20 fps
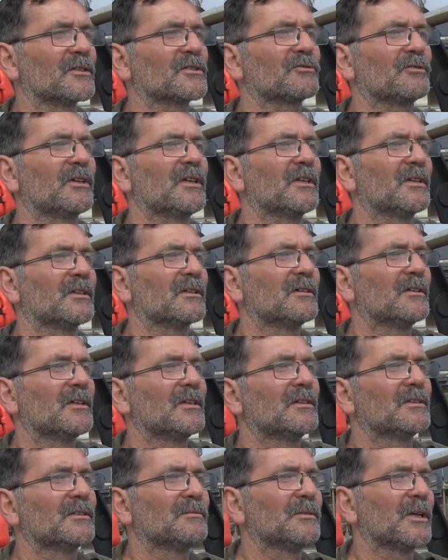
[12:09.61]
the street
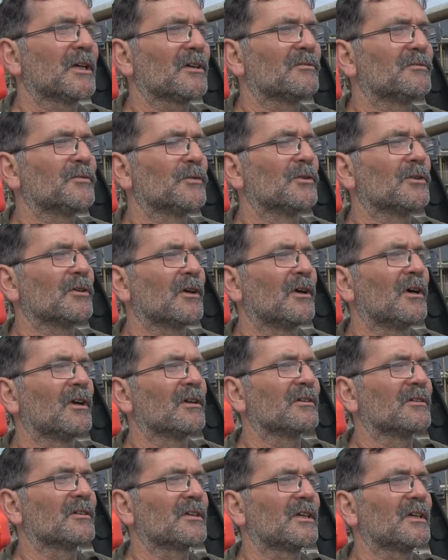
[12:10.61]
to make a phone
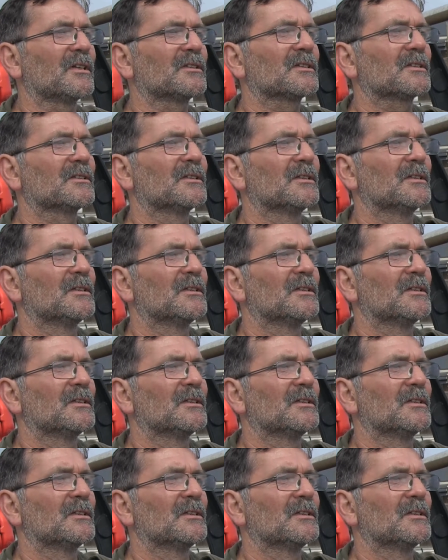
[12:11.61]
call and things.